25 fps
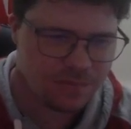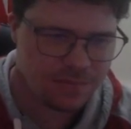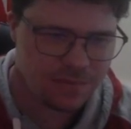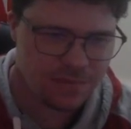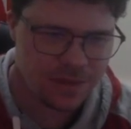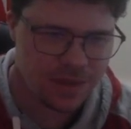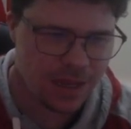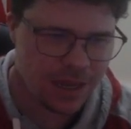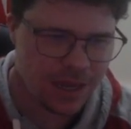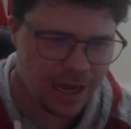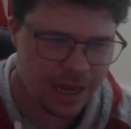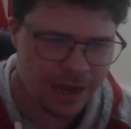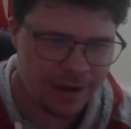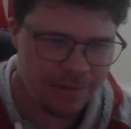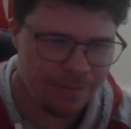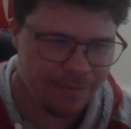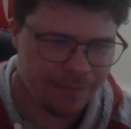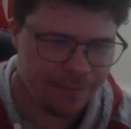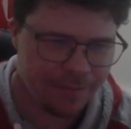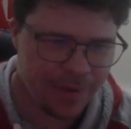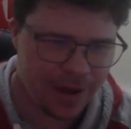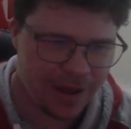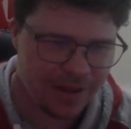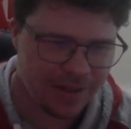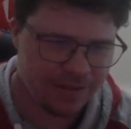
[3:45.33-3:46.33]

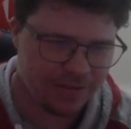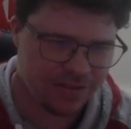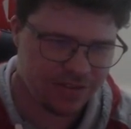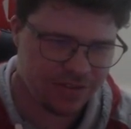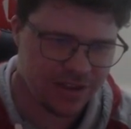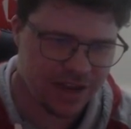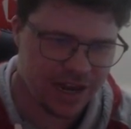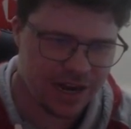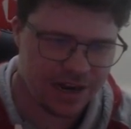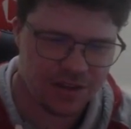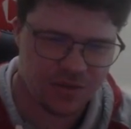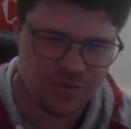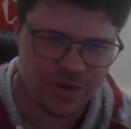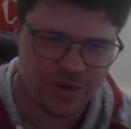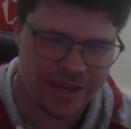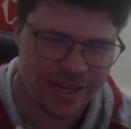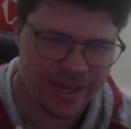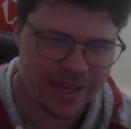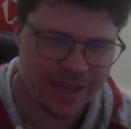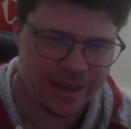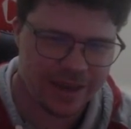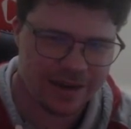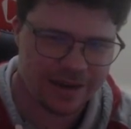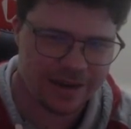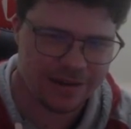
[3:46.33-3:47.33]
by the start of the
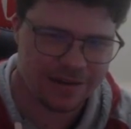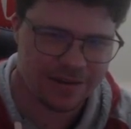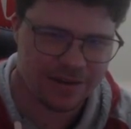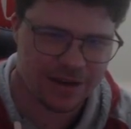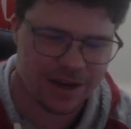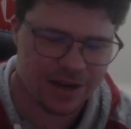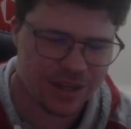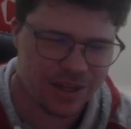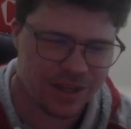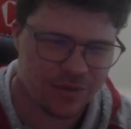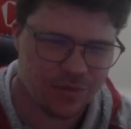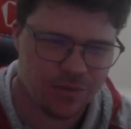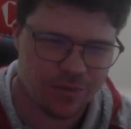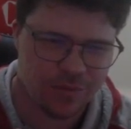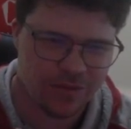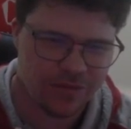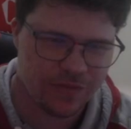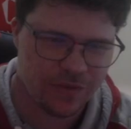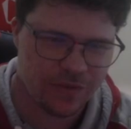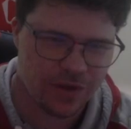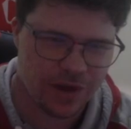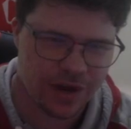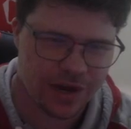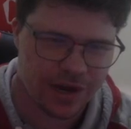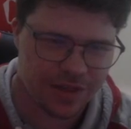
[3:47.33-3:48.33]
weekend. I think we'll be
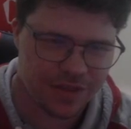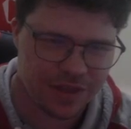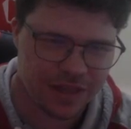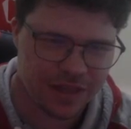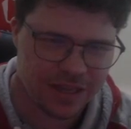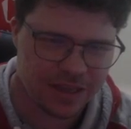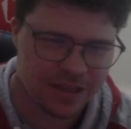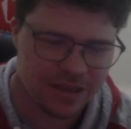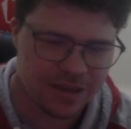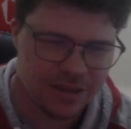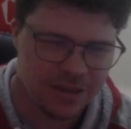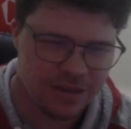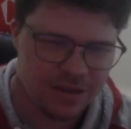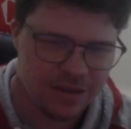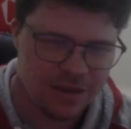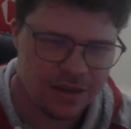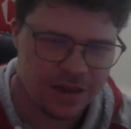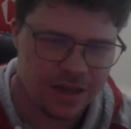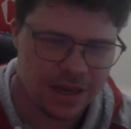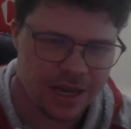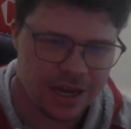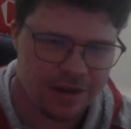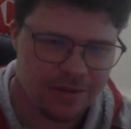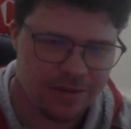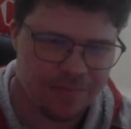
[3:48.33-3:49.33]
fine. I think
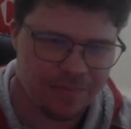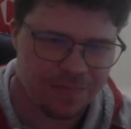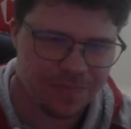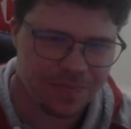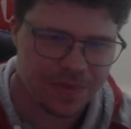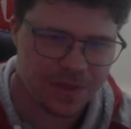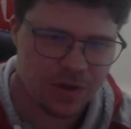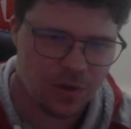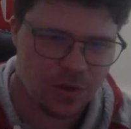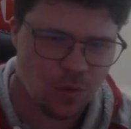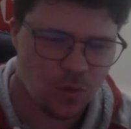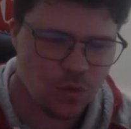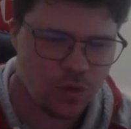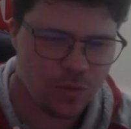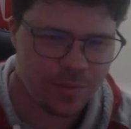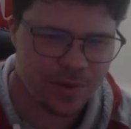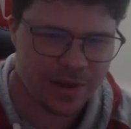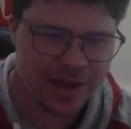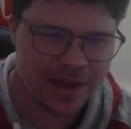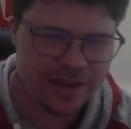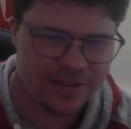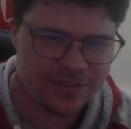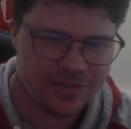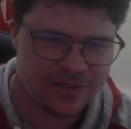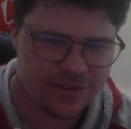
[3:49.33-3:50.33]
all the
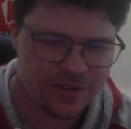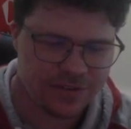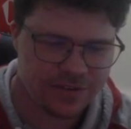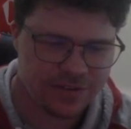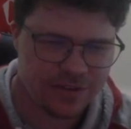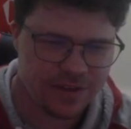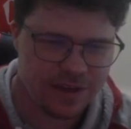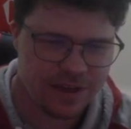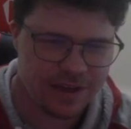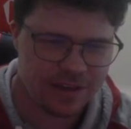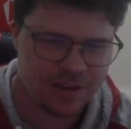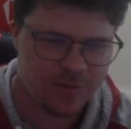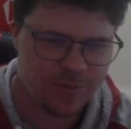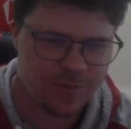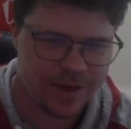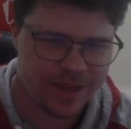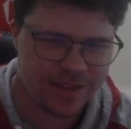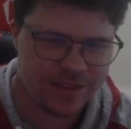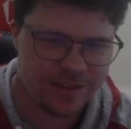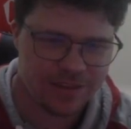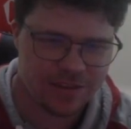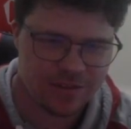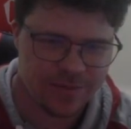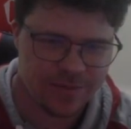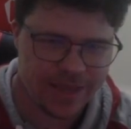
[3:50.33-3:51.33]
players that are
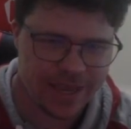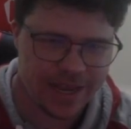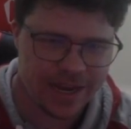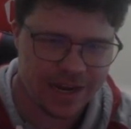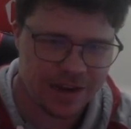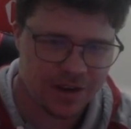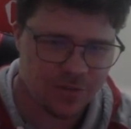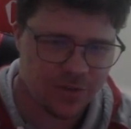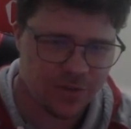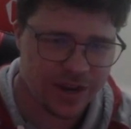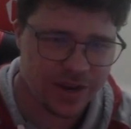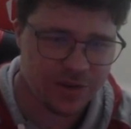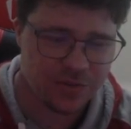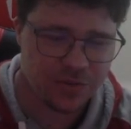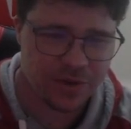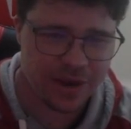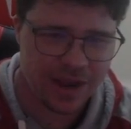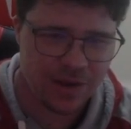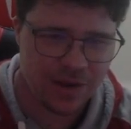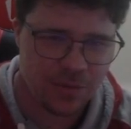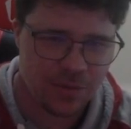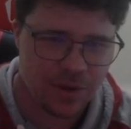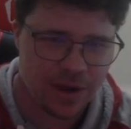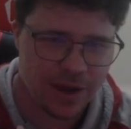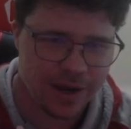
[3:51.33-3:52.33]
expected to be getting a week will
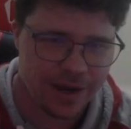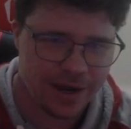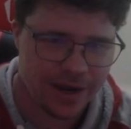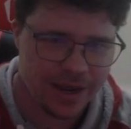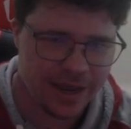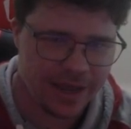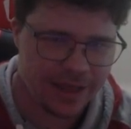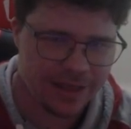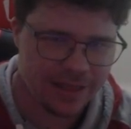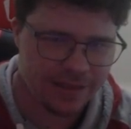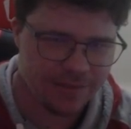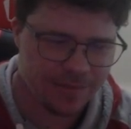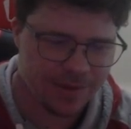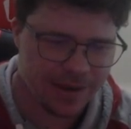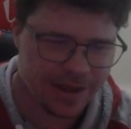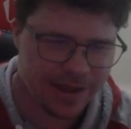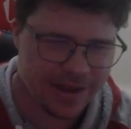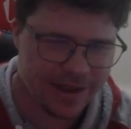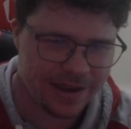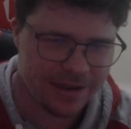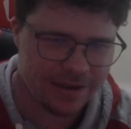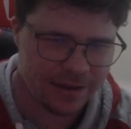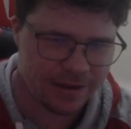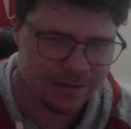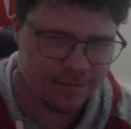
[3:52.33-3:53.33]
get one, and the
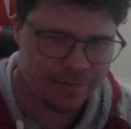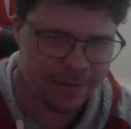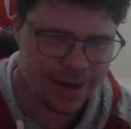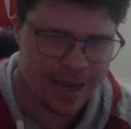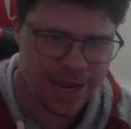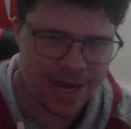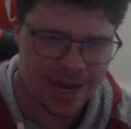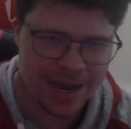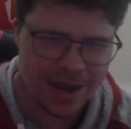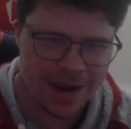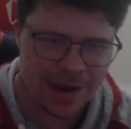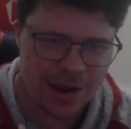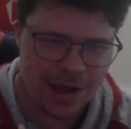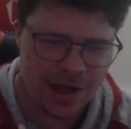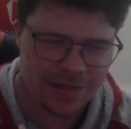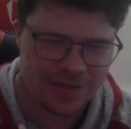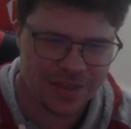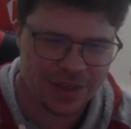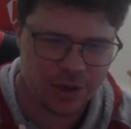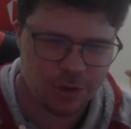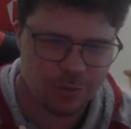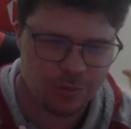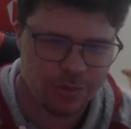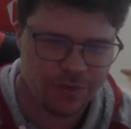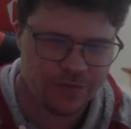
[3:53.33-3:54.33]
player in Maynard, I
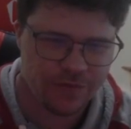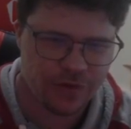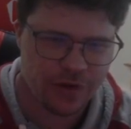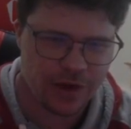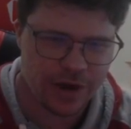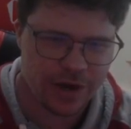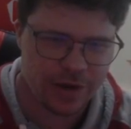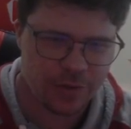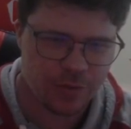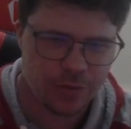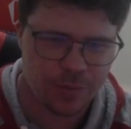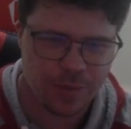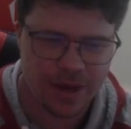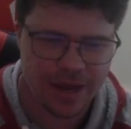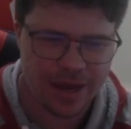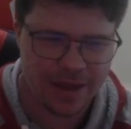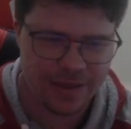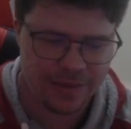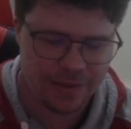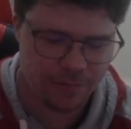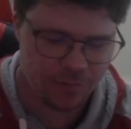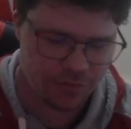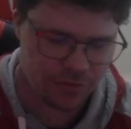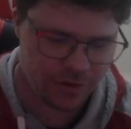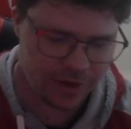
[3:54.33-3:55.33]
think, will be fine and will play in
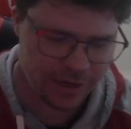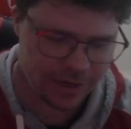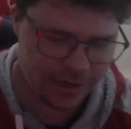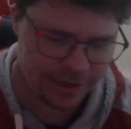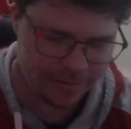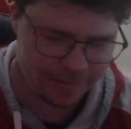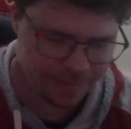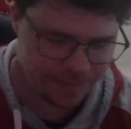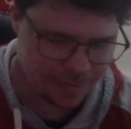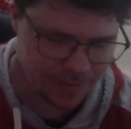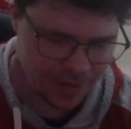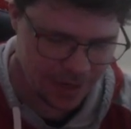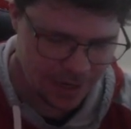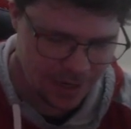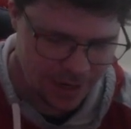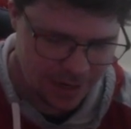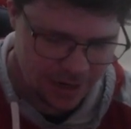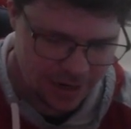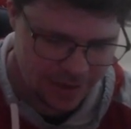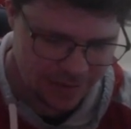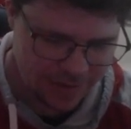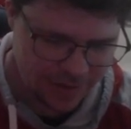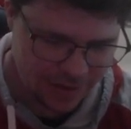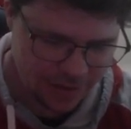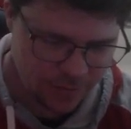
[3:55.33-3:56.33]
the prelim.
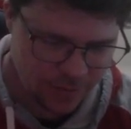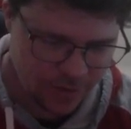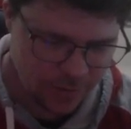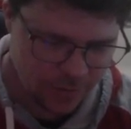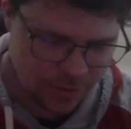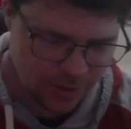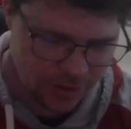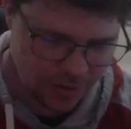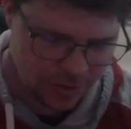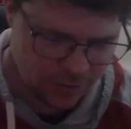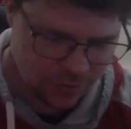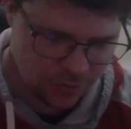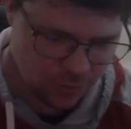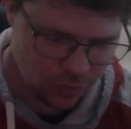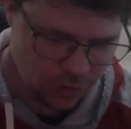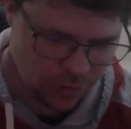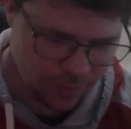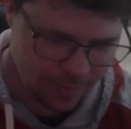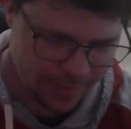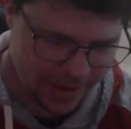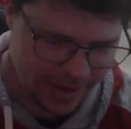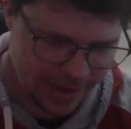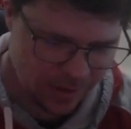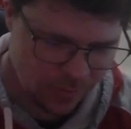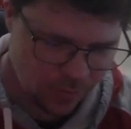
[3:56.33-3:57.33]
Now, the other one I wanted to talk
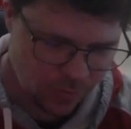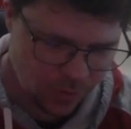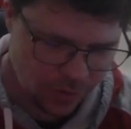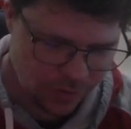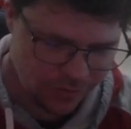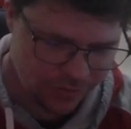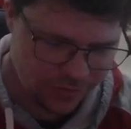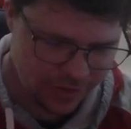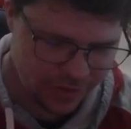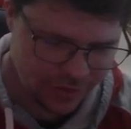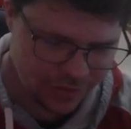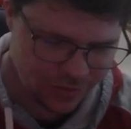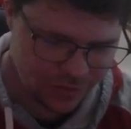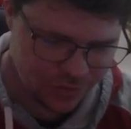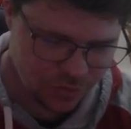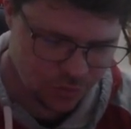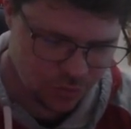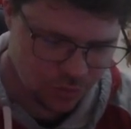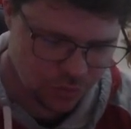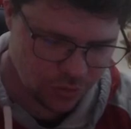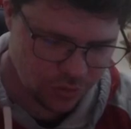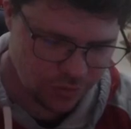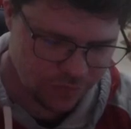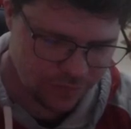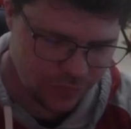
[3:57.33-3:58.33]
about was the
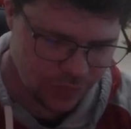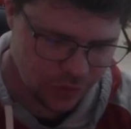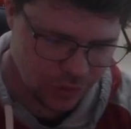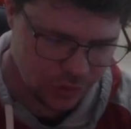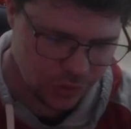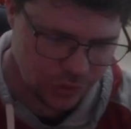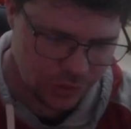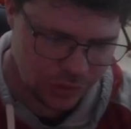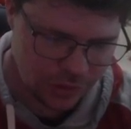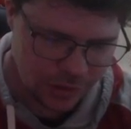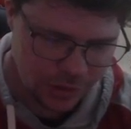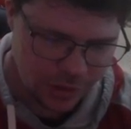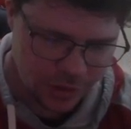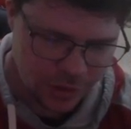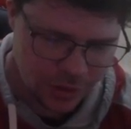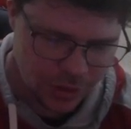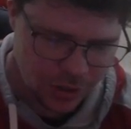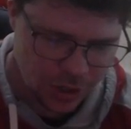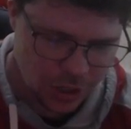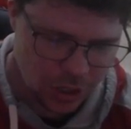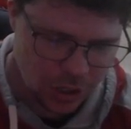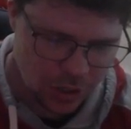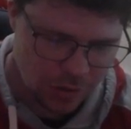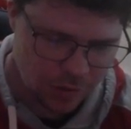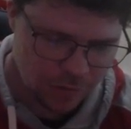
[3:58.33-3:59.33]
score review
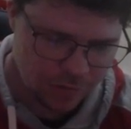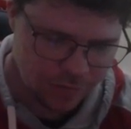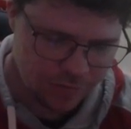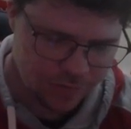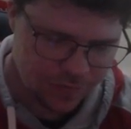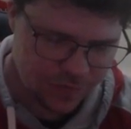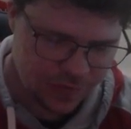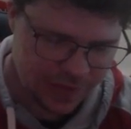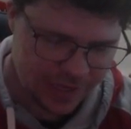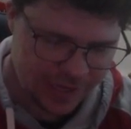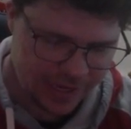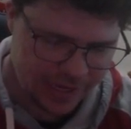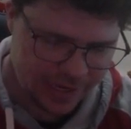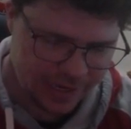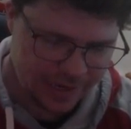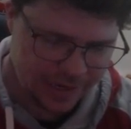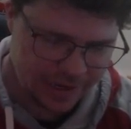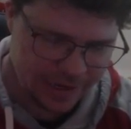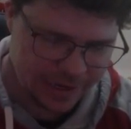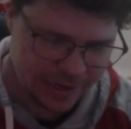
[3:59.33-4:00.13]
of the